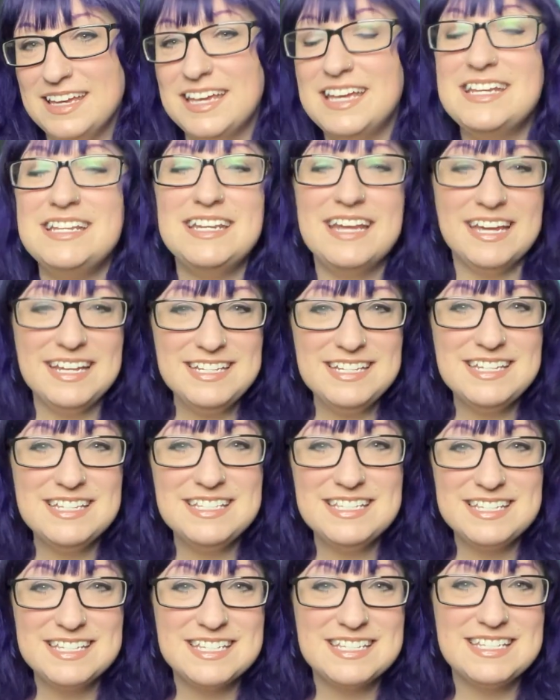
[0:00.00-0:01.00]
in
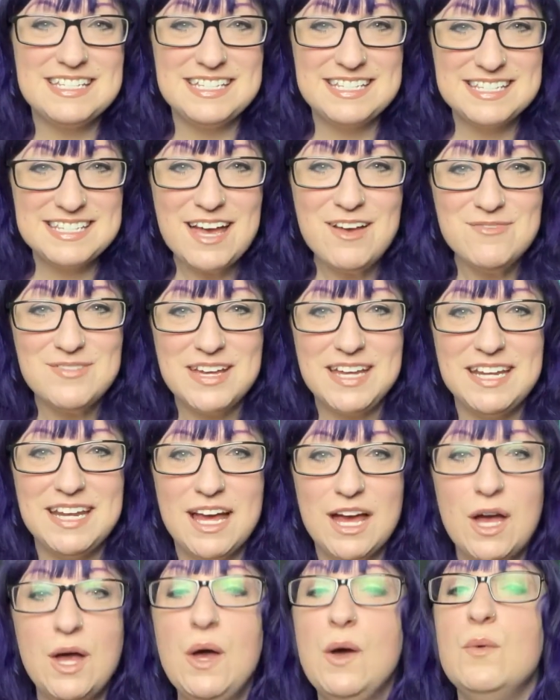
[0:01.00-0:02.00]
1967,
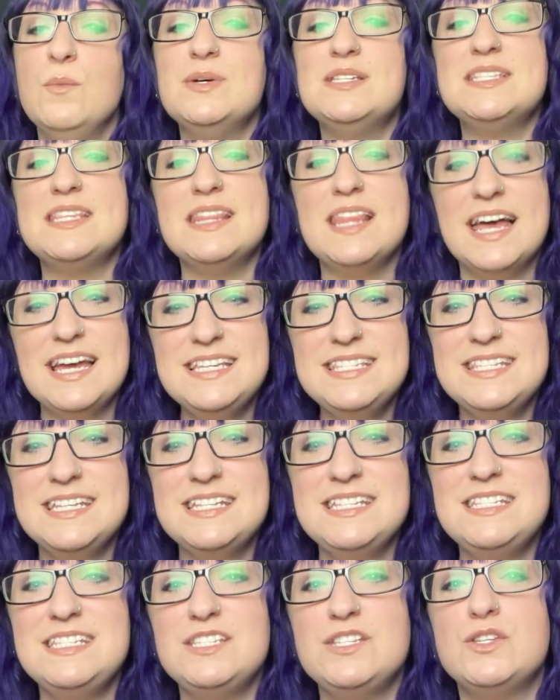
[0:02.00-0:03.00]
was
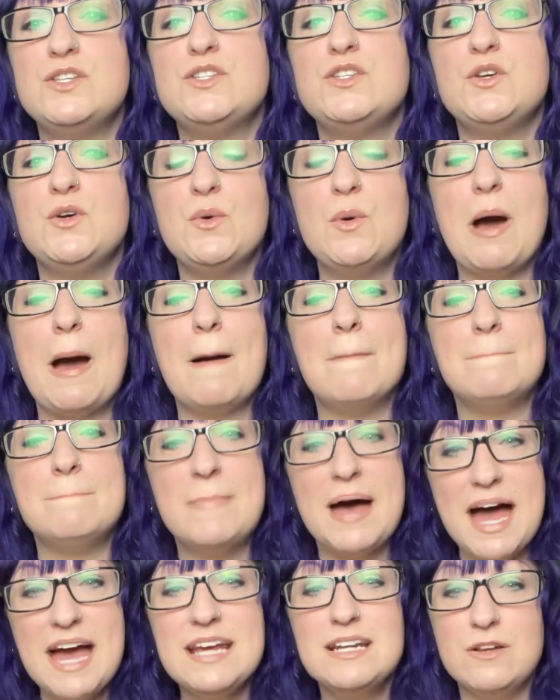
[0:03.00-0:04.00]
licensed to
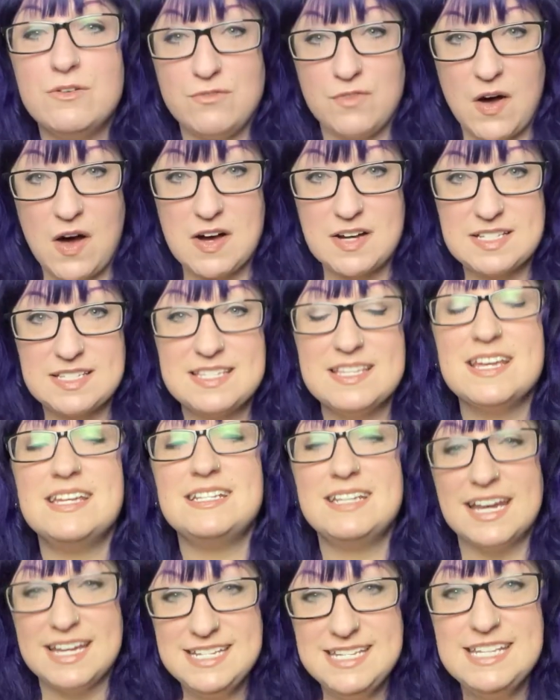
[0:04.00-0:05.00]
Magnavox
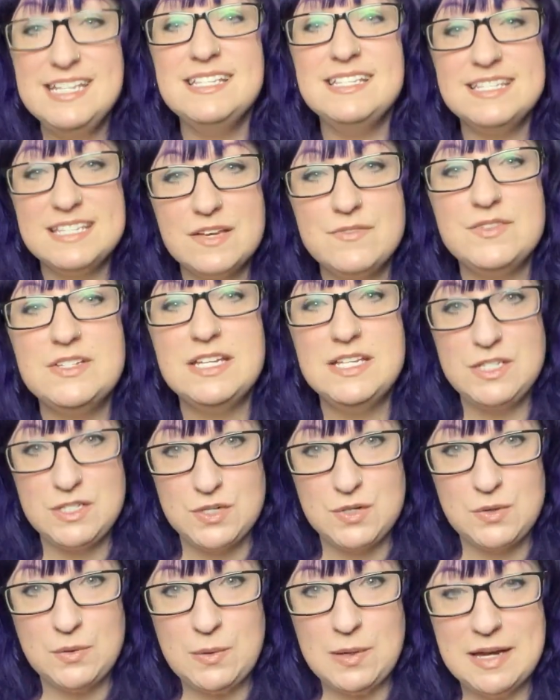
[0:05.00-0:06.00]
in
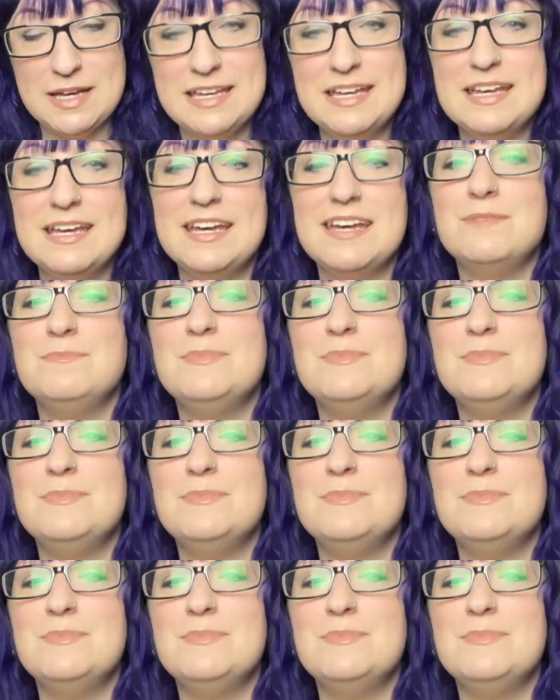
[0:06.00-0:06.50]
1972 and